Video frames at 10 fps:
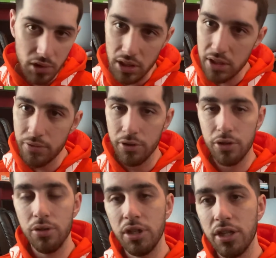If you're
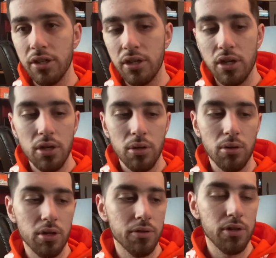new here
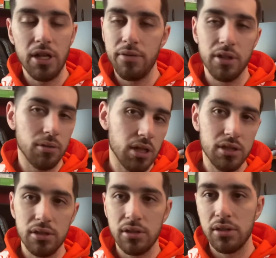or if you have any
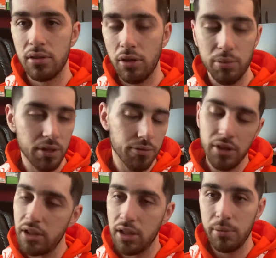questions, don't be
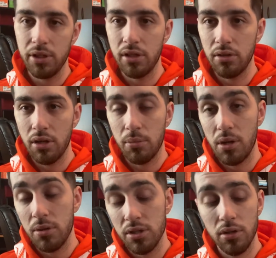afraid to let me know. I'm
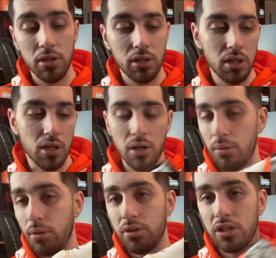always on.
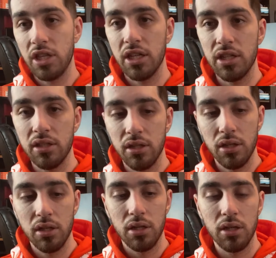I'm always checking.
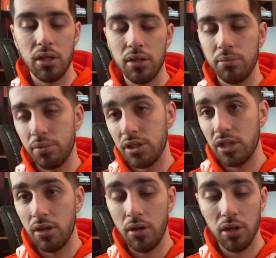Uh,
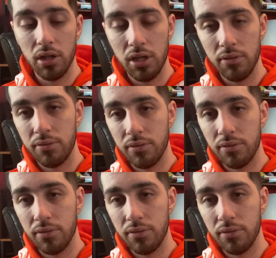appreciate all the love.